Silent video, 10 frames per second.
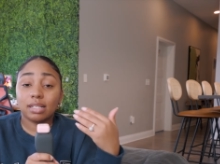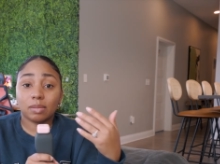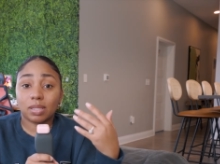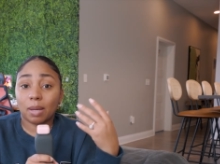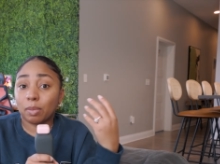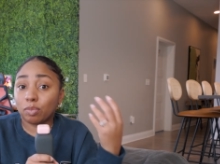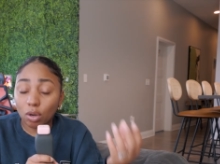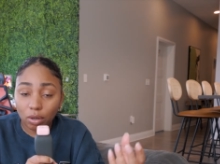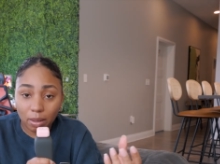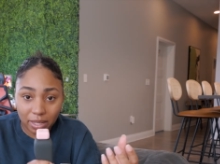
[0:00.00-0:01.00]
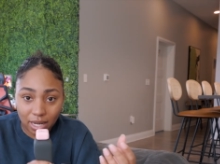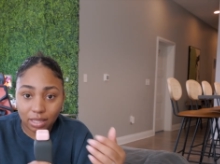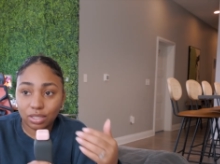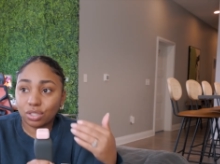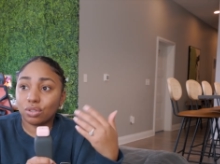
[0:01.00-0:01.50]
some type of programming
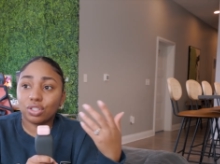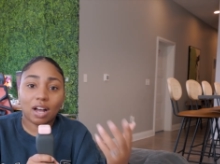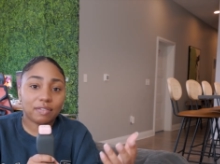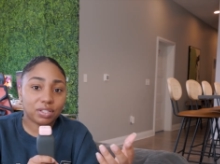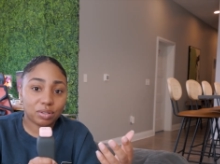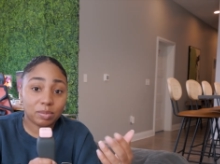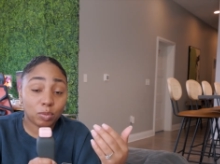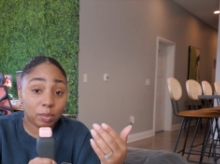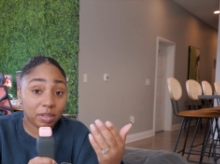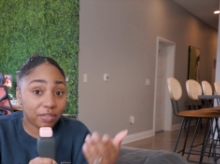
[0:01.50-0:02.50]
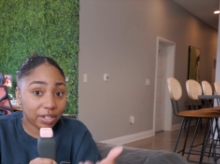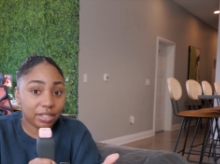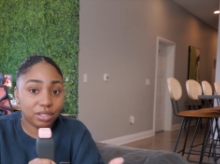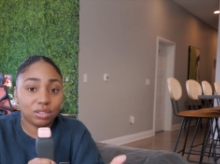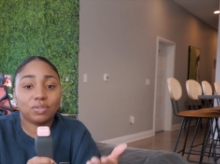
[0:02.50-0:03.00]
knowledge. So JavaScript will be
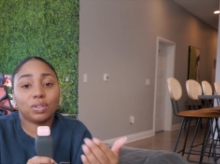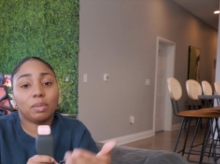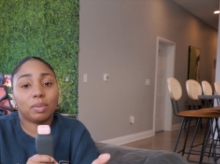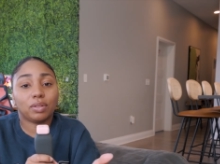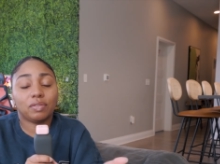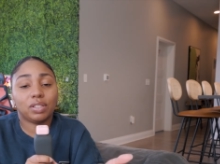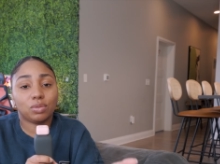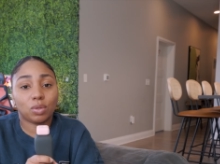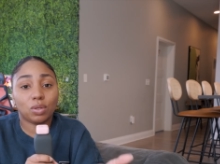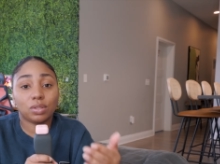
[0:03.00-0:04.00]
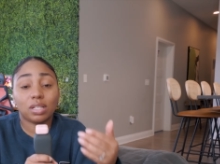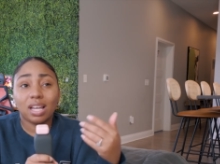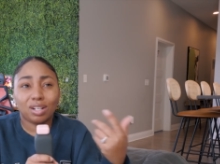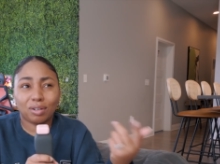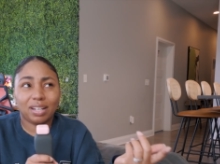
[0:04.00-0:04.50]
very useful in both of these roles.
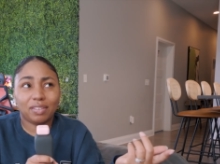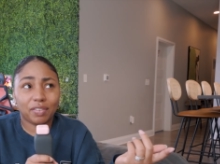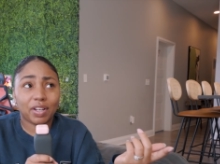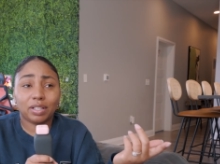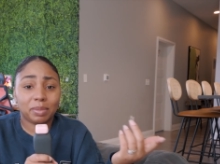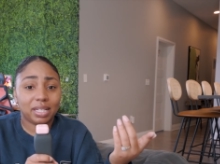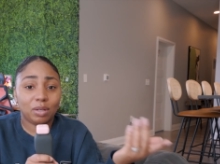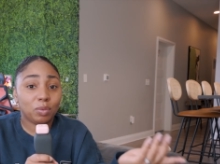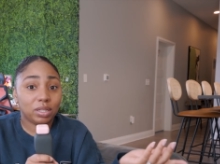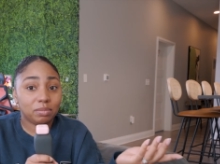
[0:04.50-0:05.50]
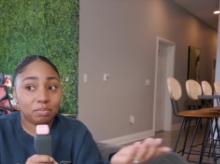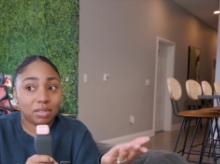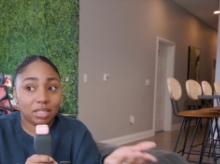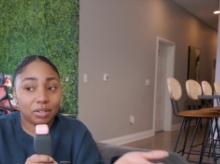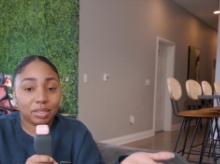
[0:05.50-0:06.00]
Creative development, it would
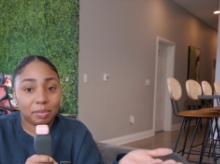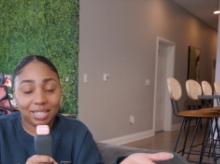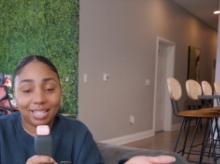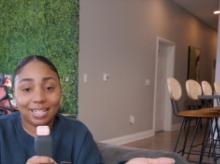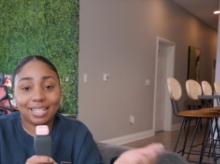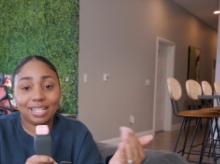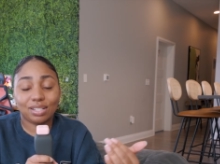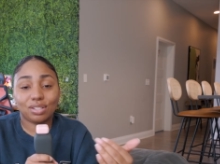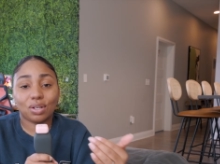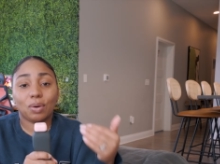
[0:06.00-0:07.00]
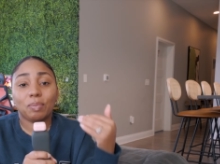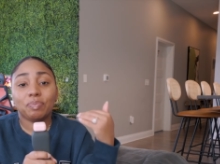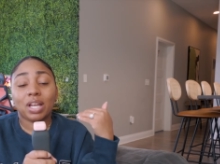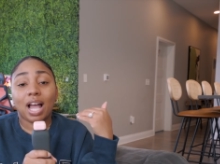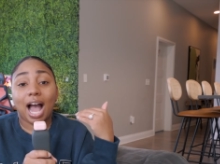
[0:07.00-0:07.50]
literally be needed. And so
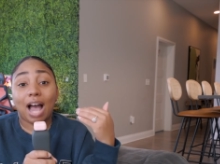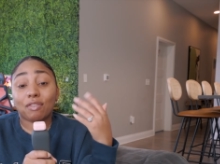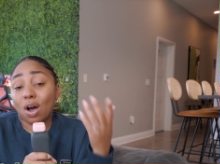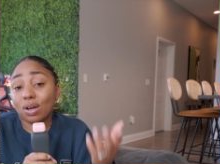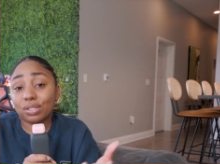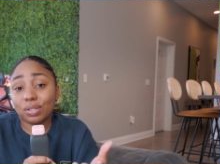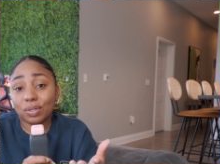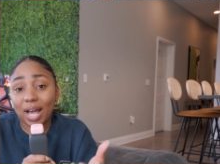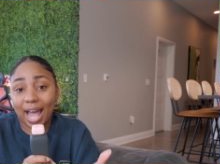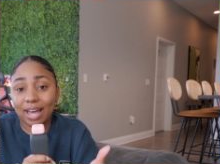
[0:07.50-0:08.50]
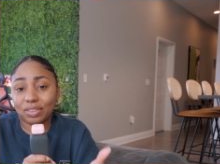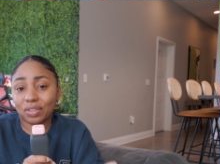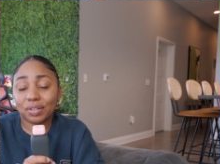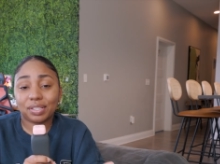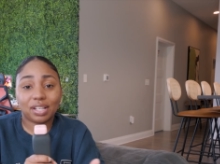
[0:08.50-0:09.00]
I've also had
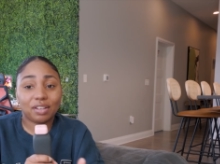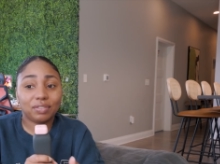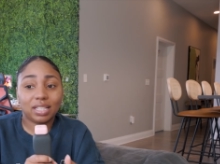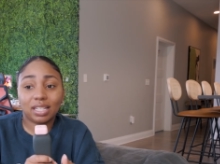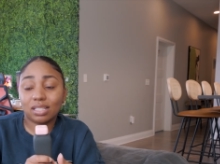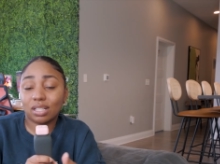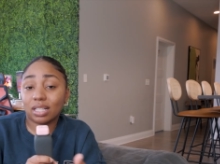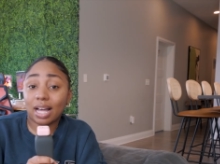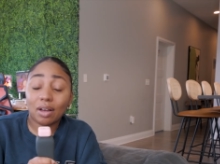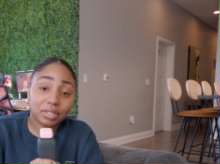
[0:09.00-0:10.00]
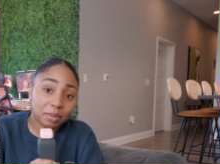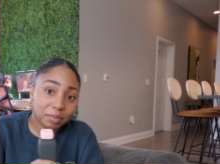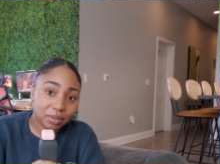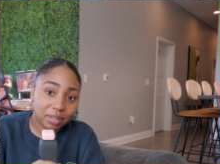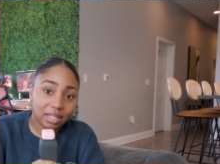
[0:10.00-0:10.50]
thoughts of looking into cloud
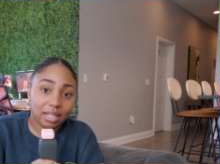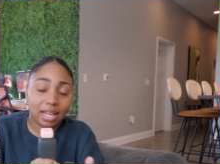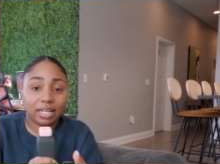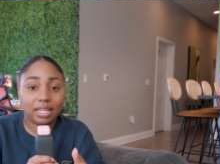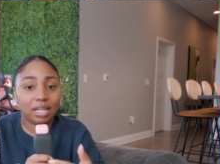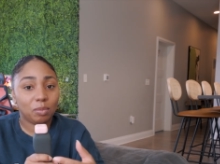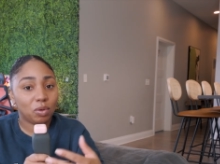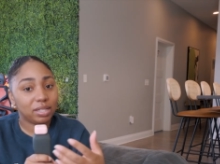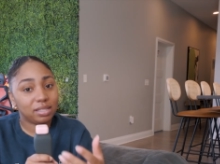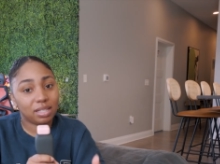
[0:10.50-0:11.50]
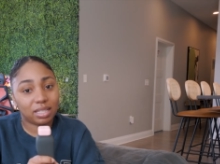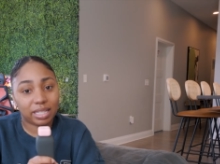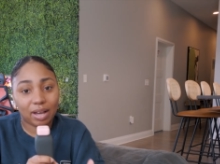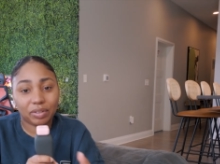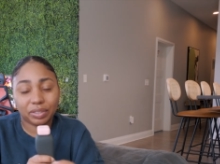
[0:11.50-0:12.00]
computing and getting more into the
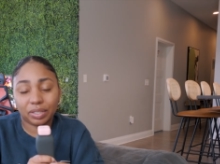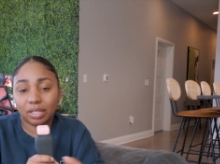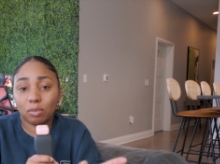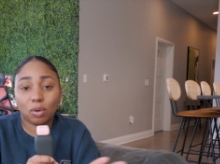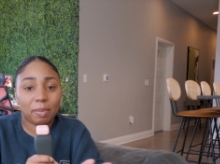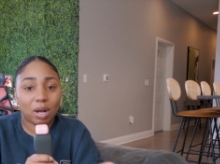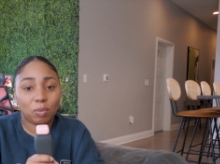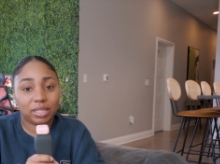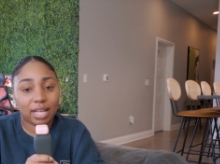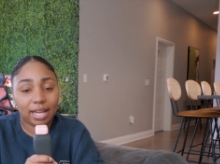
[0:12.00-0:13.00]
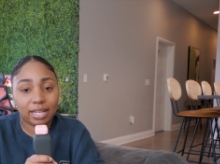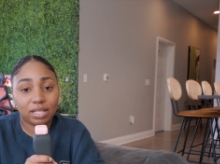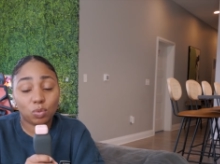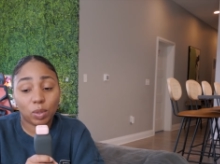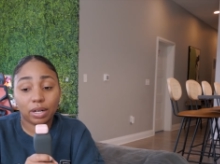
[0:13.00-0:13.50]
cloud and learning more about what that
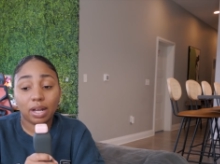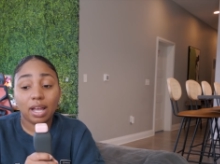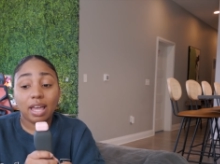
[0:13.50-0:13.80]
is, where